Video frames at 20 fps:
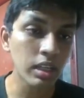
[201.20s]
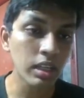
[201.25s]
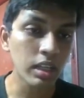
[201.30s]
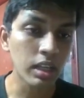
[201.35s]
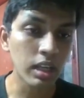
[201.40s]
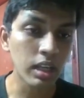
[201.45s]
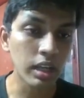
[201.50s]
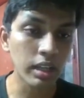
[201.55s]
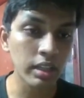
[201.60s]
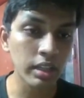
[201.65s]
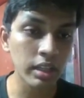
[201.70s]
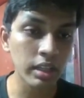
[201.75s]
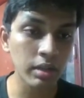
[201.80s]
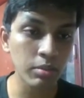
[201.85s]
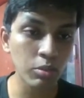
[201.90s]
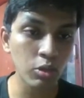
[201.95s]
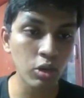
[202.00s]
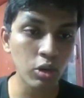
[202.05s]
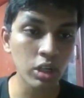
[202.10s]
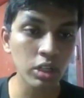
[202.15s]
and then
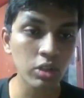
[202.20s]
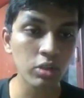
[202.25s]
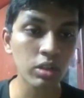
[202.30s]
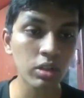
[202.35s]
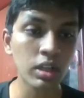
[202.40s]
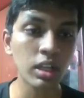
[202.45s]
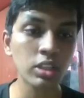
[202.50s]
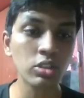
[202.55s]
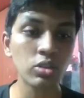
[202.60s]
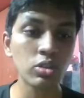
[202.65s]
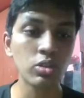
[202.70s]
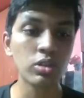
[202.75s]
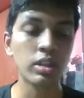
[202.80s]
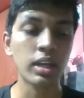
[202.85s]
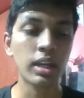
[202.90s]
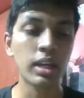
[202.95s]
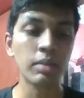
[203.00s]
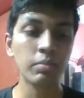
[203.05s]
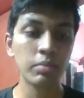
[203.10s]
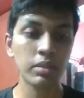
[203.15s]
move on to the console
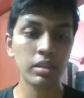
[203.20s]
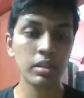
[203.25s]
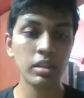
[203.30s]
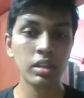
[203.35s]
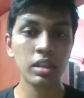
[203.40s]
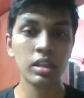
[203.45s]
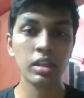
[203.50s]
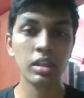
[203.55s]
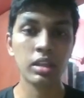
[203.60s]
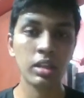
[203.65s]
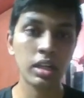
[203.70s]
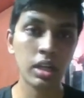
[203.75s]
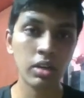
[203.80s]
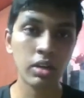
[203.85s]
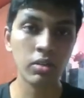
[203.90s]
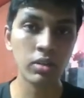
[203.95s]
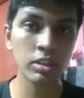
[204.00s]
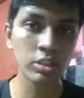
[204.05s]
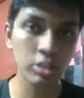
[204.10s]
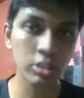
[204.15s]
tab. Now
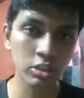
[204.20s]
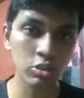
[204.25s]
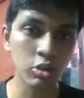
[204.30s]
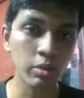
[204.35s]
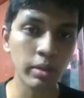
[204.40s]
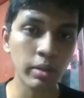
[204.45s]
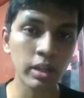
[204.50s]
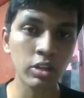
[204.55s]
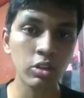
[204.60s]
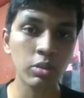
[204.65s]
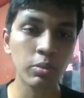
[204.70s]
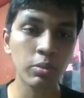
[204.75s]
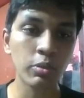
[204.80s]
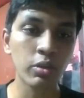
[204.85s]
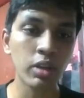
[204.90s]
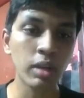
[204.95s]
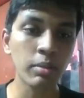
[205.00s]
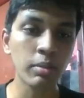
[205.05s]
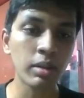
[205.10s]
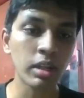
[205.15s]
let's just go back to the
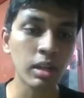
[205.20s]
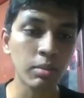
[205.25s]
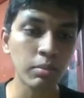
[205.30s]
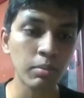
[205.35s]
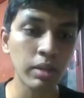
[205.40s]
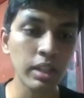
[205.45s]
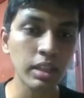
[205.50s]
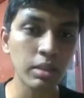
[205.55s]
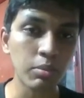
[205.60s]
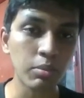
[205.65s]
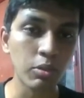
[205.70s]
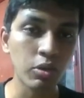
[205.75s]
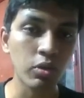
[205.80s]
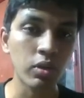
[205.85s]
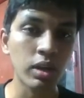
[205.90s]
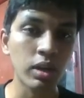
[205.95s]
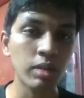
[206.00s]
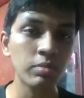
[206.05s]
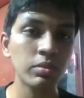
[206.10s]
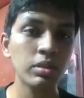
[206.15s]
program and complete the
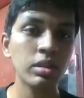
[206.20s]
program.